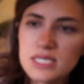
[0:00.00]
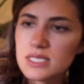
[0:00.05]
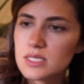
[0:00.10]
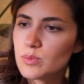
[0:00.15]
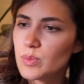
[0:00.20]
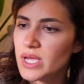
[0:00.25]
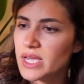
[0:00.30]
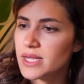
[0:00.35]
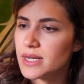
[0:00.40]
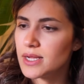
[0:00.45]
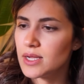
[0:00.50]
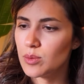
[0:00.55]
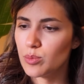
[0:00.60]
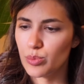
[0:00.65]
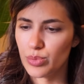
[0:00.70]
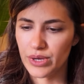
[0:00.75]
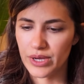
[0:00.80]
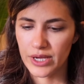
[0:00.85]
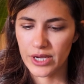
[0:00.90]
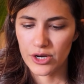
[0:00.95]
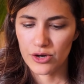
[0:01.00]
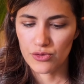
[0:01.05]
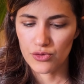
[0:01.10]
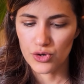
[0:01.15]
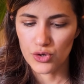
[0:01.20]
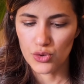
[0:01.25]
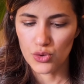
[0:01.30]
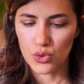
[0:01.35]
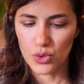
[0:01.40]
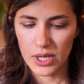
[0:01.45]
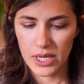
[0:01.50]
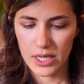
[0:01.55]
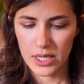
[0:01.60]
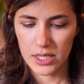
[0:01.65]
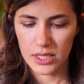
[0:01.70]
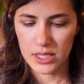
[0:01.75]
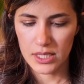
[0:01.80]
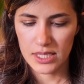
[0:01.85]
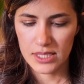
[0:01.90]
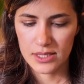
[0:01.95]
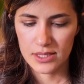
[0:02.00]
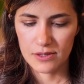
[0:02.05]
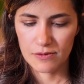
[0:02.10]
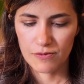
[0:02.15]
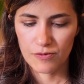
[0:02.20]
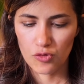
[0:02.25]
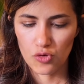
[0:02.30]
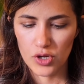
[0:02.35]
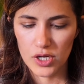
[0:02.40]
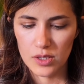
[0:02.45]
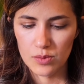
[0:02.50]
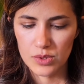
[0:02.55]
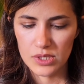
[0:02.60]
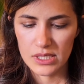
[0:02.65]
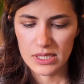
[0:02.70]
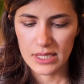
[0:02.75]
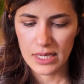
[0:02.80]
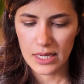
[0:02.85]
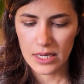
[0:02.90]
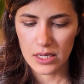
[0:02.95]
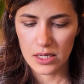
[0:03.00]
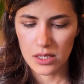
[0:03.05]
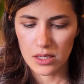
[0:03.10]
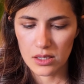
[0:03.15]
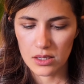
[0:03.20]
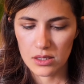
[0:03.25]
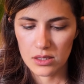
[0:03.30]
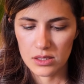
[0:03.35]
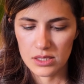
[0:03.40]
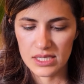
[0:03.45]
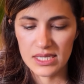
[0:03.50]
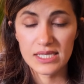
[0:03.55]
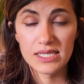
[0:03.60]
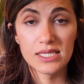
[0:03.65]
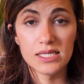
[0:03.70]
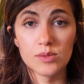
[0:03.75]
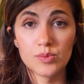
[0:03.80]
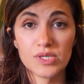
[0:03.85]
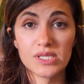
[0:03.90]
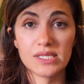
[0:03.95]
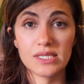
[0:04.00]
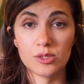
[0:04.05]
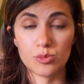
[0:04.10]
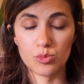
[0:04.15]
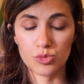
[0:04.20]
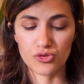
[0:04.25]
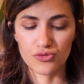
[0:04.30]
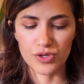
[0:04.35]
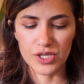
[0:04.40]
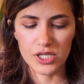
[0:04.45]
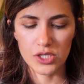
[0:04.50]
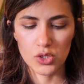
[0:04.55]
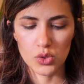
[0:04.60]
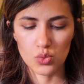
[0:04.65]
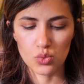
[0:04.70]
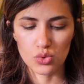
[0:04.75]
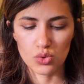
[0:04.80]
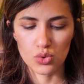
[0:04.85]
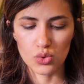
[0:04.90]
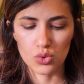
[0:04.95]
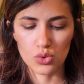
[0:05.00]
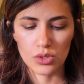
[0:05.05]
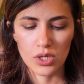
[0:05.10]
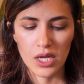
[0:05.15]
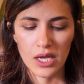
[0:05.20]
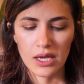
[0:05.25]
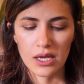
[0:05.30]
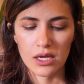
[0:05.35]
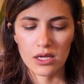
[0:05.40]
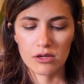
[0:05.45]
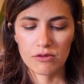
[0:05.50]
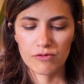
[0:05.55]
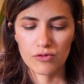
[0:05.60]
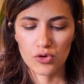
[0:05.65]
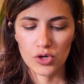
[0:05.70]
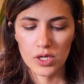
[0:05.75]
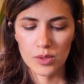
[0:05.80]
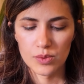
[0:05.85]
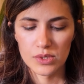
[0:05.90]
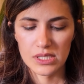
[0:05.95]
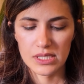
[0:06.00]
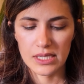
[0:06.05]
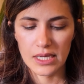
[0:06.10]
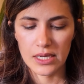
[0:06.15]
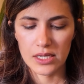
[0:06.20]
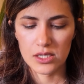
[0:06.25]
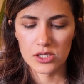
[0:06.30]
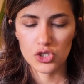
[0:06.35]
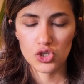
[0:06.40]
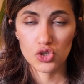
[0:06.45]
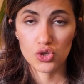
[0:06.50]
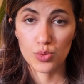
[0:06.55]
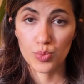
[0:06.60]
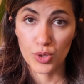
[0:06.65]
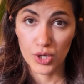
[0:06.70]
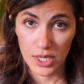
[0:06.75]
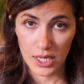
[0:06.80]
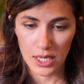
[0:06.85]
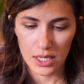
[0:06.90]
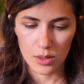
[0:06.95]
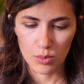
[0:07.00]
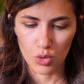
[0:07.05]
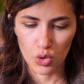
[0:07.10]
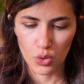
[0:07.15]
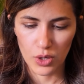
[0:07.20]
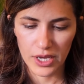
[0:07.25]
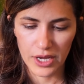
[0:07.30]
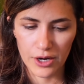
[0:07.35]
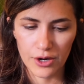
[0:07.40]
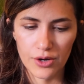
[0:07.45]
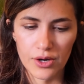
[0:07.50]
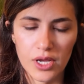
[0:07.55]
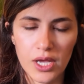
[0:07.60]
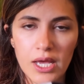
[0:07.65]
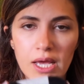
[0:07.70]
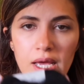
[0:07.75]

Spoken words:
is made in Peru, and it's a 60% merino wool and 40% super kid mohair.